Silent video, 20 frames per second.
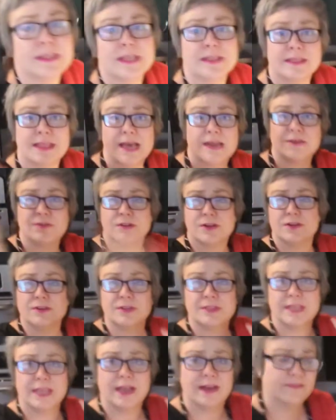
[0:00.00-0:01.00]
then that'll go
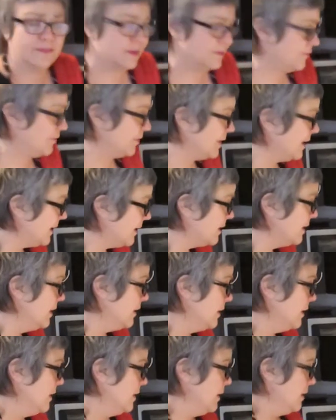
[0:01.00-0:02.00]
in the oven for like
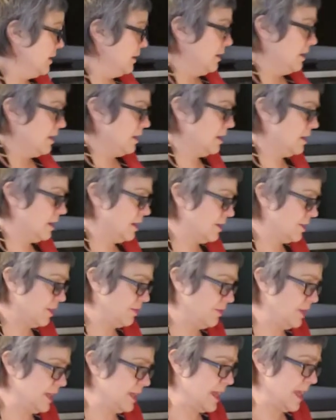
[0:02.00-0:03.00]
uh,
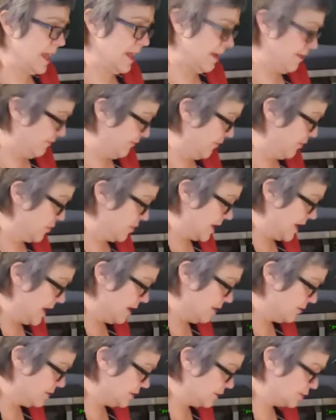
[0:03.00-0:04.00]
three and a half, four
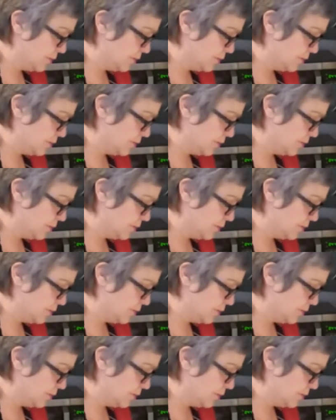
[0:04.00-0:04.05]
hours